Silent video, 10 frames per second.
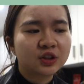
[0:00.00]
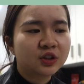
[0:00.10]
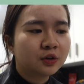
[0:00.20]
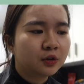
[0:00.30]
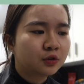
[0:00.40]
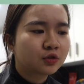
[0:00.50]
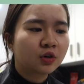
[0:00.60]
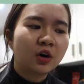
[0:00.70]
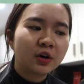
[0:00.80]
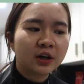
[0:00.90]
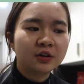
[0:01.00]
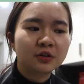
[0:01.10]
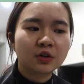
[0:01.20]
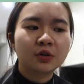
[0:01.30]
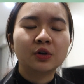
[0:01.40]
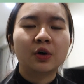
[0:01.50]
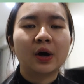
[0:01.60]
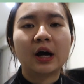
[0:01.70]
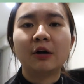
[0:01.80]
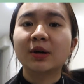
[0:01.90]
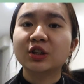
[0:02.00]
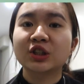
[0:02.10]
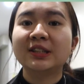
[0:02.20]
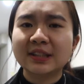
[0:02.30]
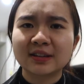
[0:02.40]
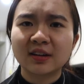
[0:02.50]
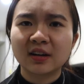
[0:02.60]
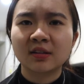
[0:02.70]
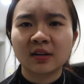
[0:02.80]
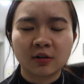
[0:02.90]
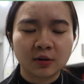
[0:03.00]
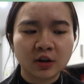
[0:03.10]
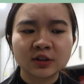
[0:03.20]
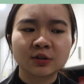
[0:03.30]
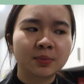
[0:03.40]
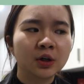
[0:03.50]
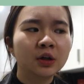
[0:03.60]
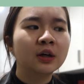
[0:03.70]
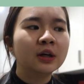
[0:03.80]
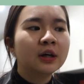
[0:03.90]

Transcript: too strong and you don't know how much seasoning they're going to put.